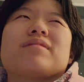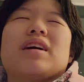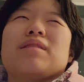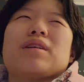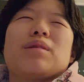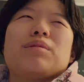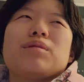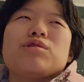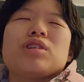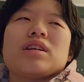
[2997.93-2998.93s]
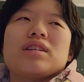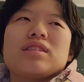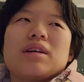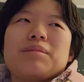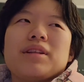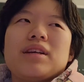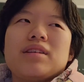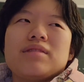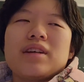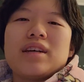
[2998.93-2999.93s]
a couple chickens, I
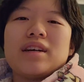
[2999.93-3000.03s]
believe.